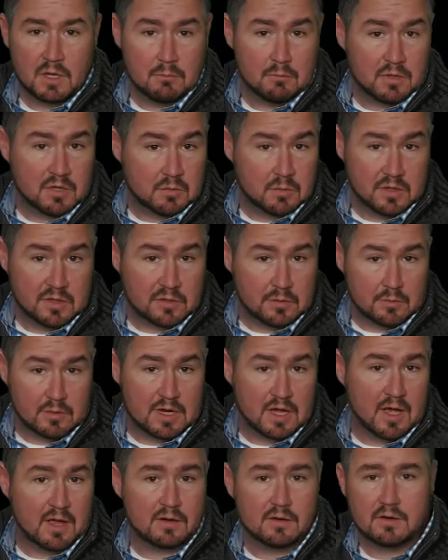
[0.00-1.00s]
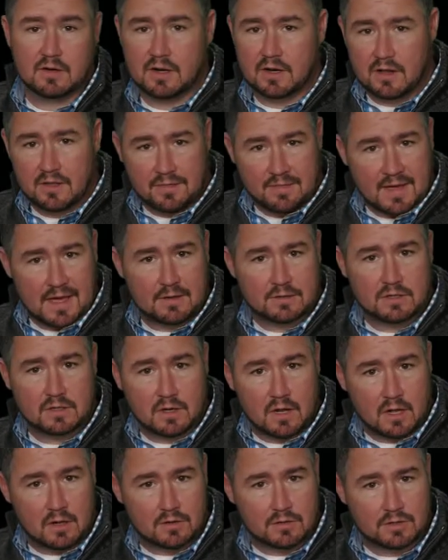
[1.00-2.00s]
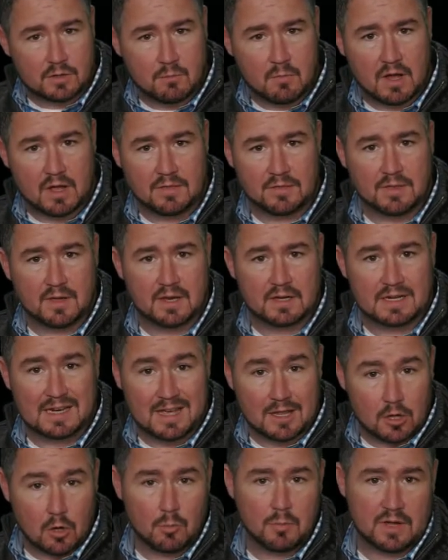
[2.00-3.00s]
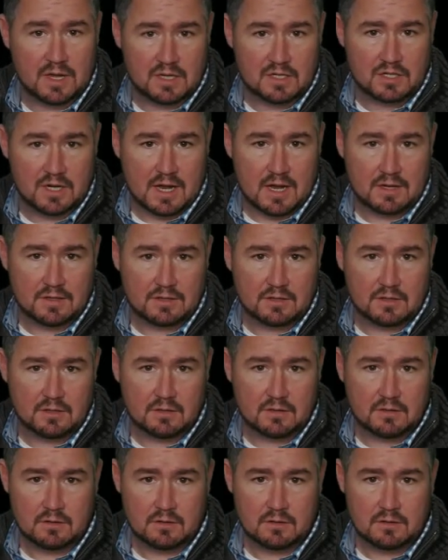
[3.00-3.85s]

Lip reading: between $300 and $1,000 a month on Yellow Page ads.